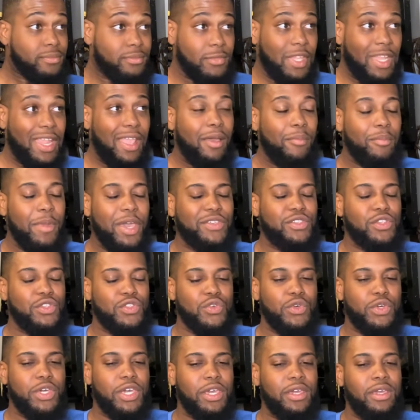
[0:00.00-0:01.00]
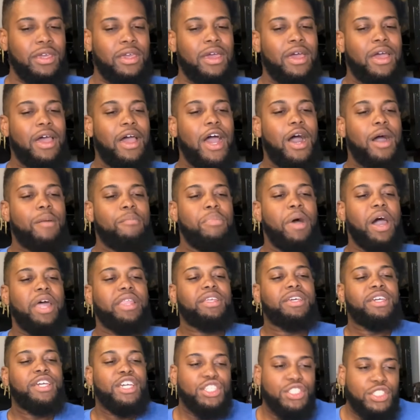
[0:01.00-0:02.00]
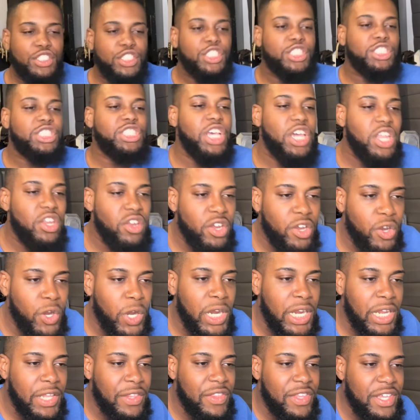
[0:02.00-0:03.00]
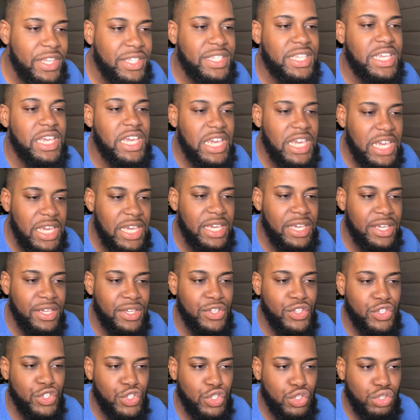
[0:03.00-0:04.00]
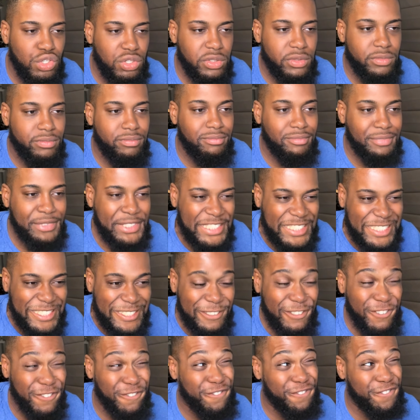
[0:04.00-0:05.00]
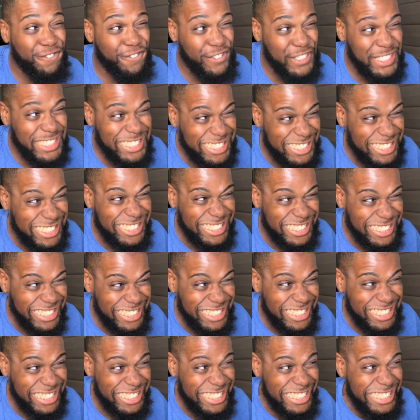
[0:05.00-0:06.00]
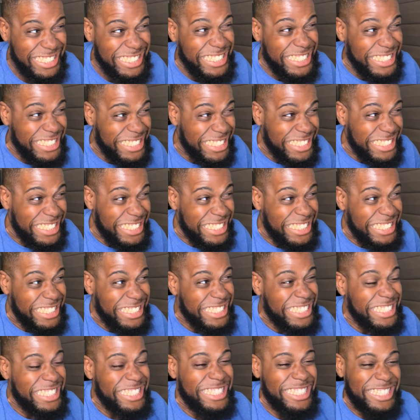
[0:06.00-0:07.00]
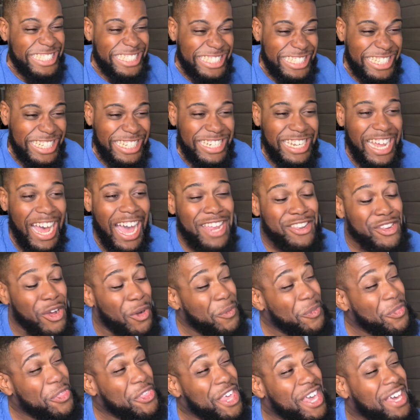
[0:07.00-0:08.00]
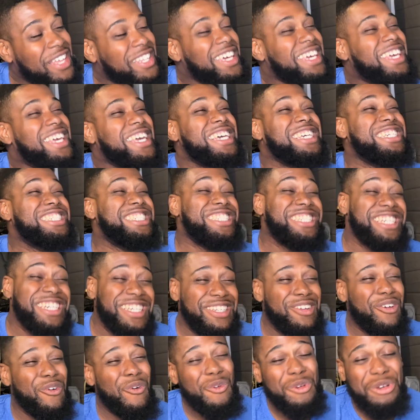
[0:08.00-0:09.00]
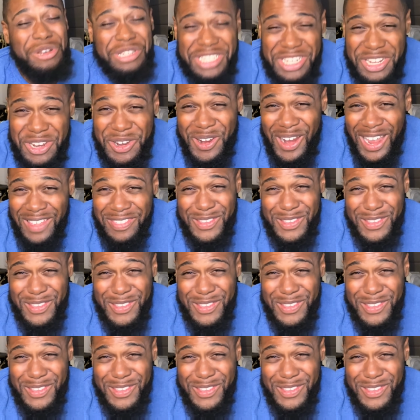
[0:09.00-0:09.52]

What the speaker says: Uzuki, but considering this is our main villain, and Shin, I don't think, like, is Shin Order tier at this